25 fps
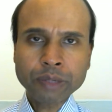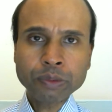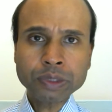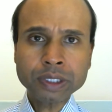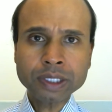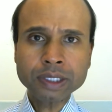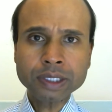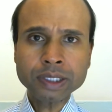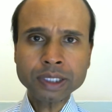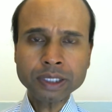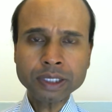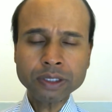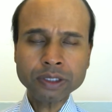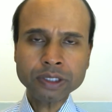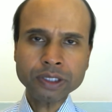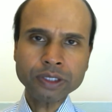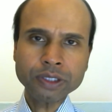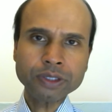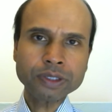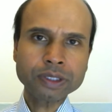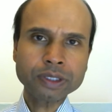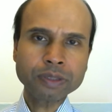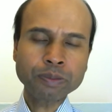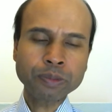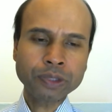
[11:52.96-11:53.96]
I would continue to
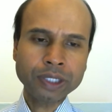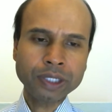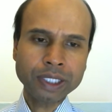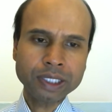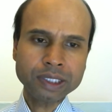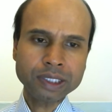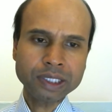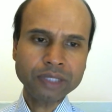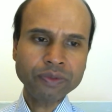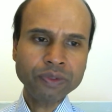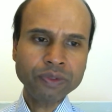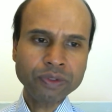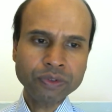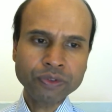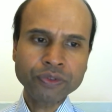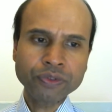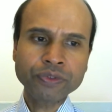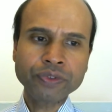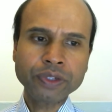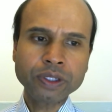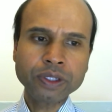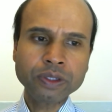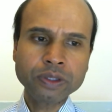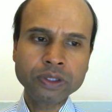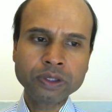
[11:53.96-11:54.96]
use the prayers even if you
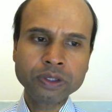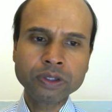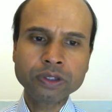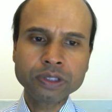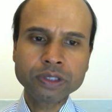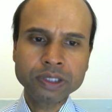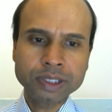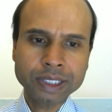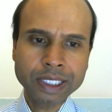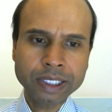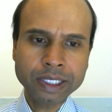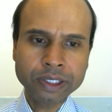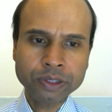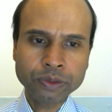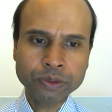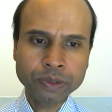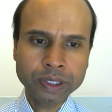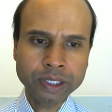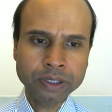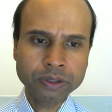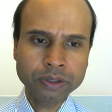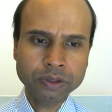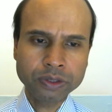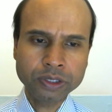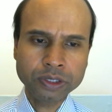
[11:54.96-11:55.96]
feel you're not
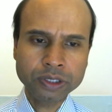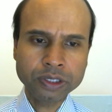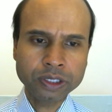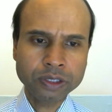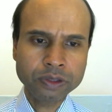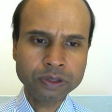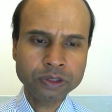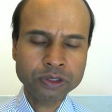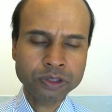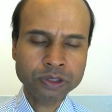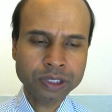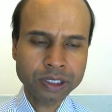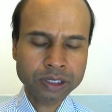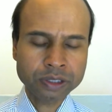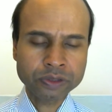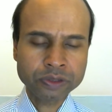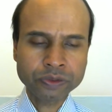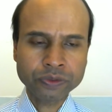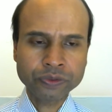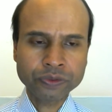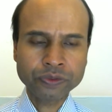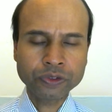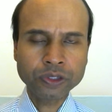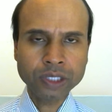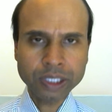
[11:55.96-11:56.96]
genuine or you don't
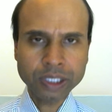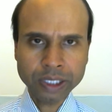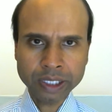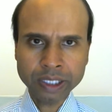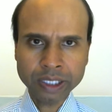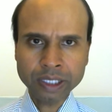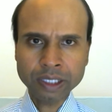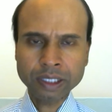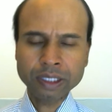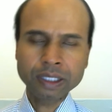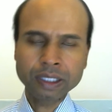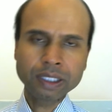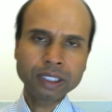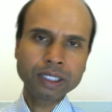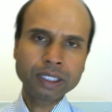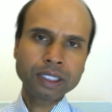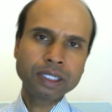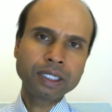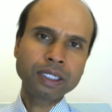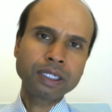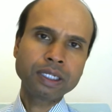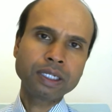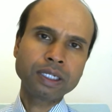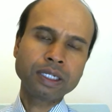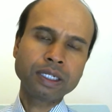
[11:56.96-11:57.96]
trust fully
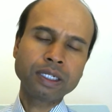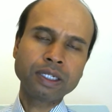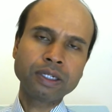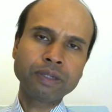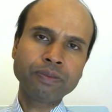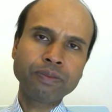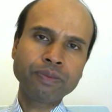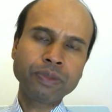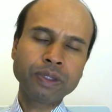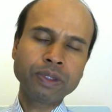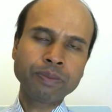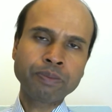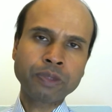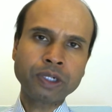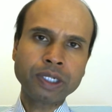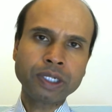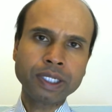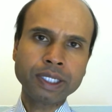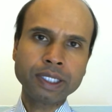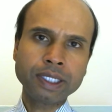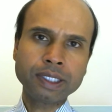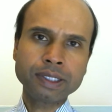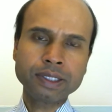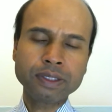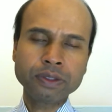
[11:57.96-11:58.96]
um, the
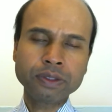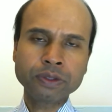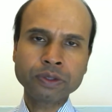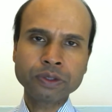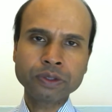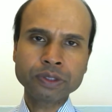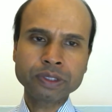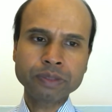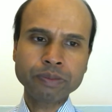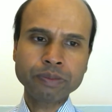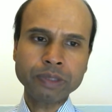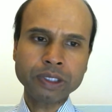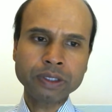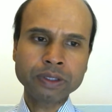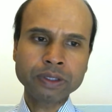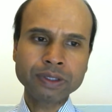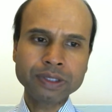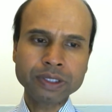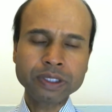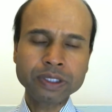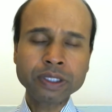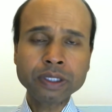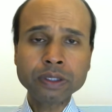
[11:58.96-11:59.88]
prayers in A Course in Miracles.